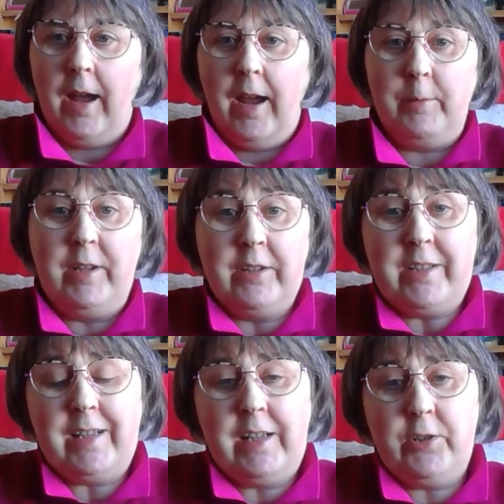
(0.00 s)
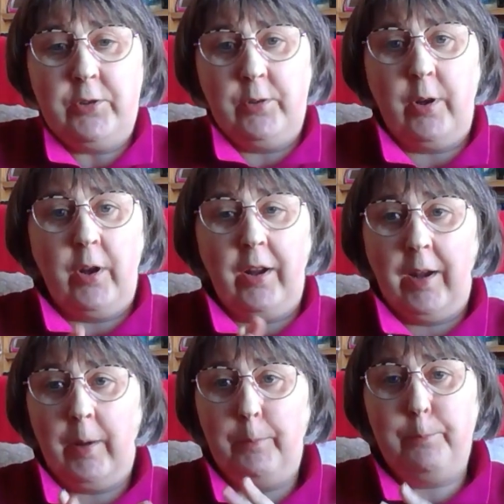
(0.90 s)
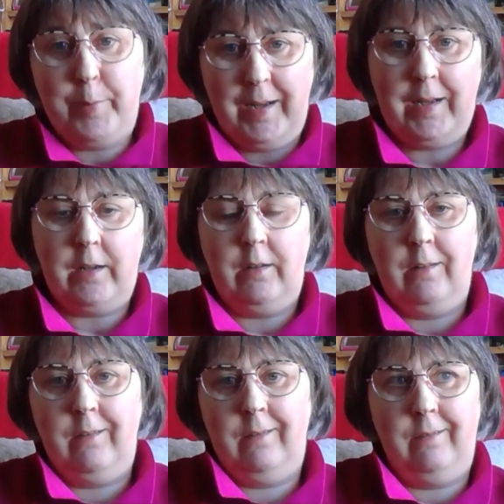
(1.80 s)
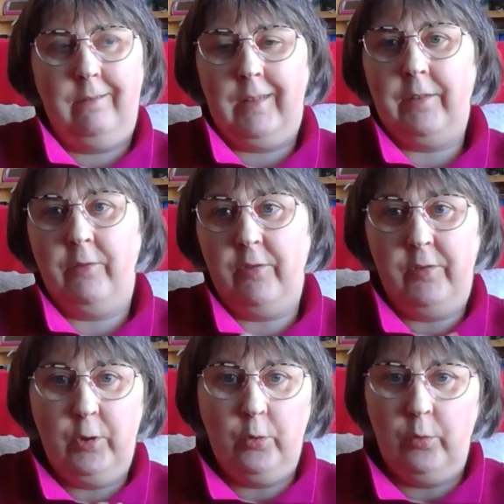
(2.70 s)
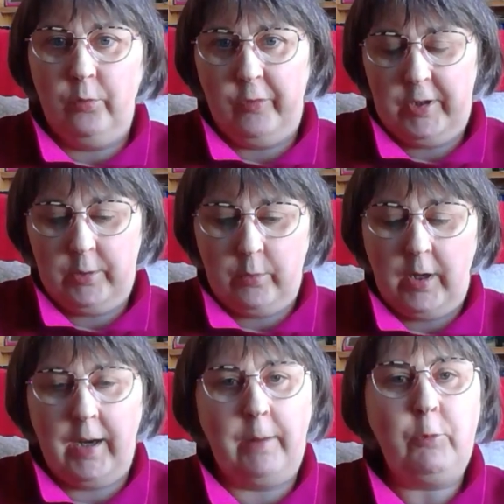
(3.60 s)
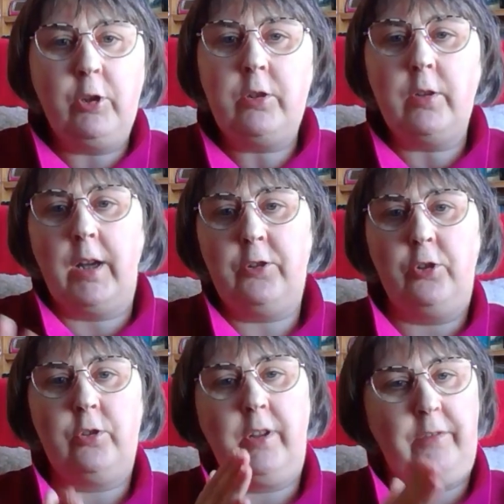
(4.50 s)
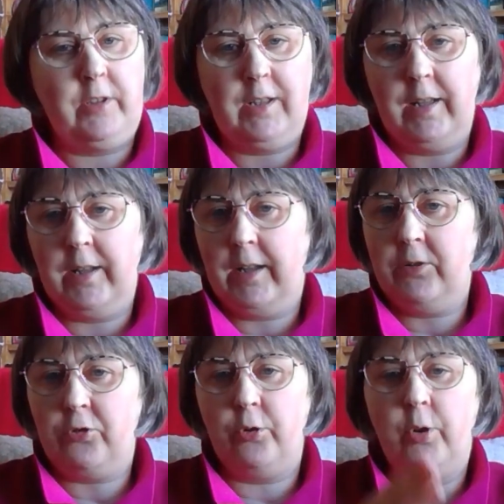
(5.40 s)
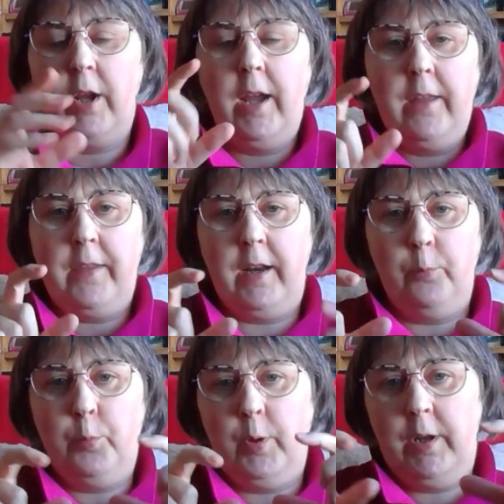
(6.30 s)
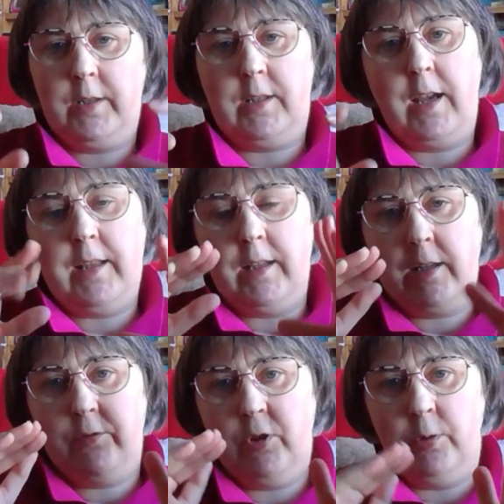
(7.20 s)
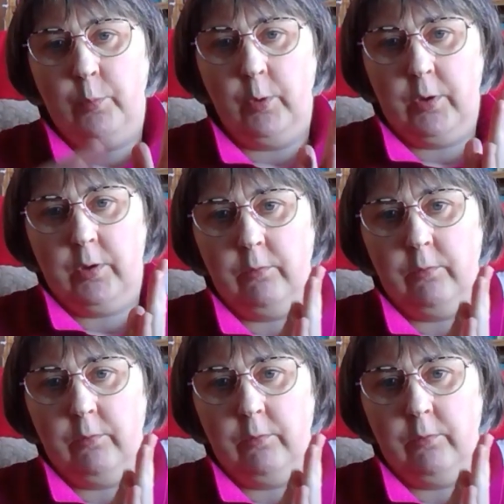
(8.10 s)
I'm here today to do a big review video, and I'm going to do it as usual. I have this little intro, then I'll put in a slide that gives you the book,